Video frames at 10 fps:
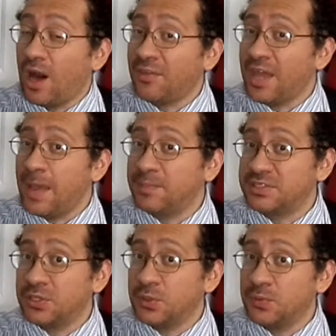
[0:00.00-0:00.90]
other
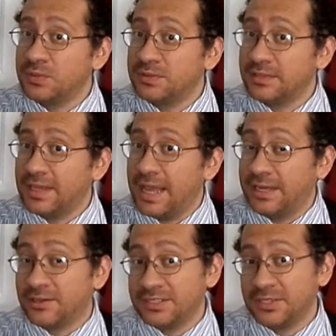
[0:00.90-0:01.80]
episodes, and
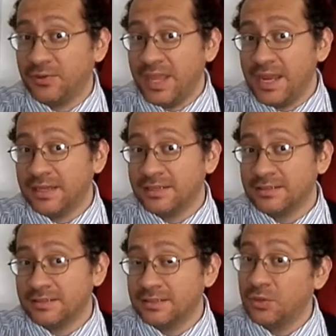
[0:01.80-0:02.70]
until then,
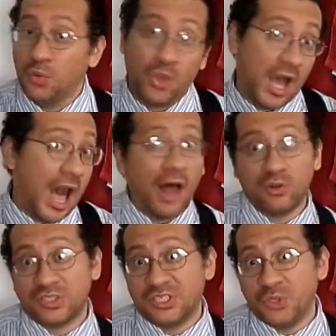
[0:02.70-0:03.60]
I'll
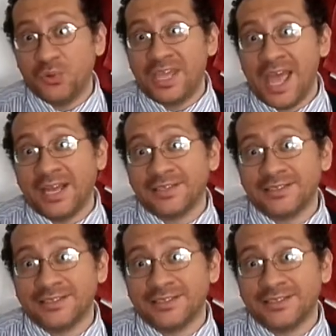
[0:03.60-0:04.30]
see you again.